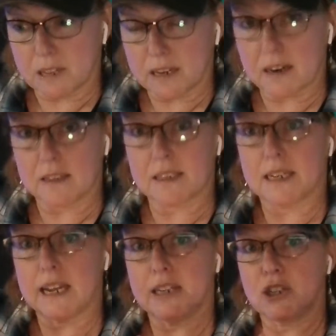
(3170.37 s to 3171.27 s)
the
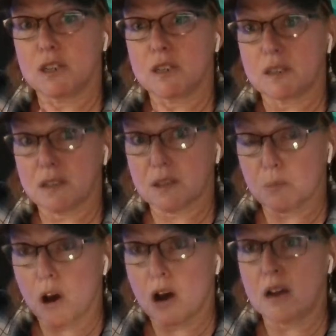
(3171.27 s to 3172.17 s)
enunciations, the
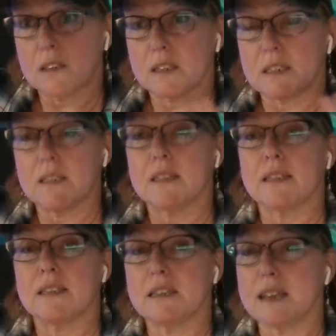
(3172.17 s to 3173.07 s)
pauses, the
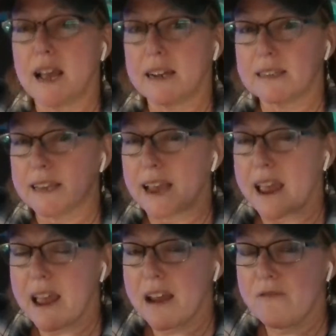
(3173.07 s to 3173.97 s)
syntax. Like
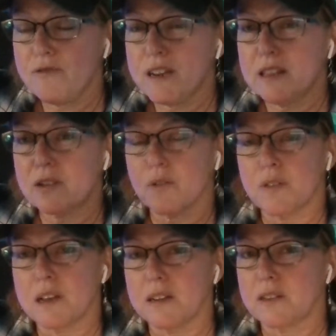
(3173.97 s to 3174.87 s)
every little
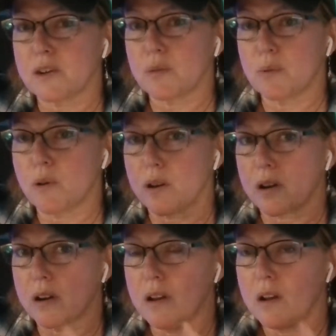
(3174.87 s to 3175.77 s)
thing is so
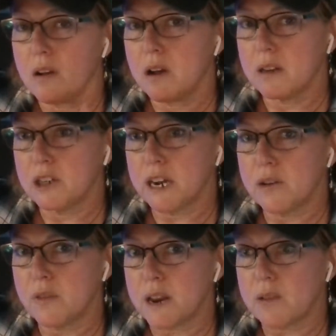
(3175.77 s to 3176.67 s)
important. A
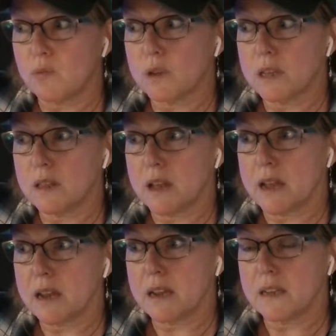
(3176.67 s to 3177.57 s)
channel that I really
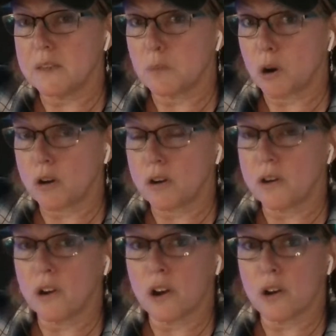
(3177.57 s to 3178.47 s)
like is Martin
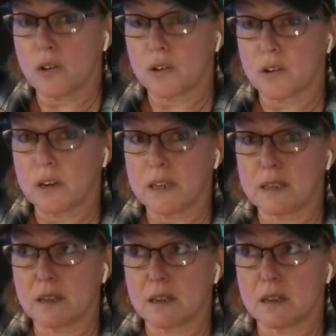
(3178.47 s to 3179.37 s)
Decoder. He's
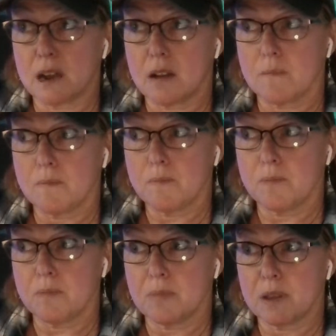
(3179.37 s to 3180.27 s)
a
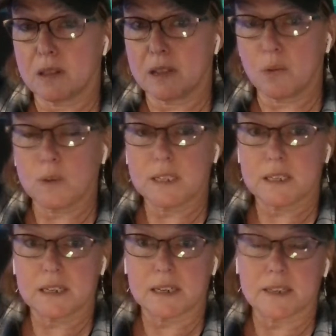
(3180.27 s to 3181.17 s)

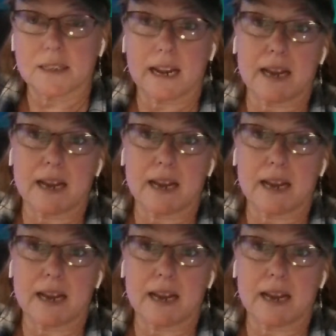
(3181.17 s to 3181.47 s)
linguistics